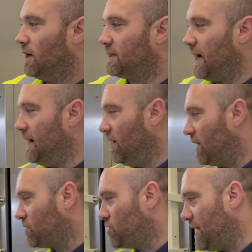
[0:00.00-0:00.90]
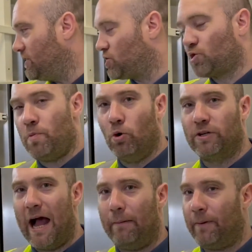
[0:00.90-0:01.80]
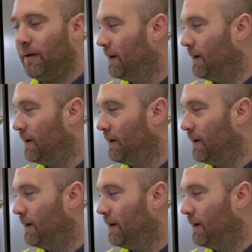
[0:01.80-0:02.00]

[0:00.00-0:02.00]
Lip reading: Okay, and like I said, the small gap,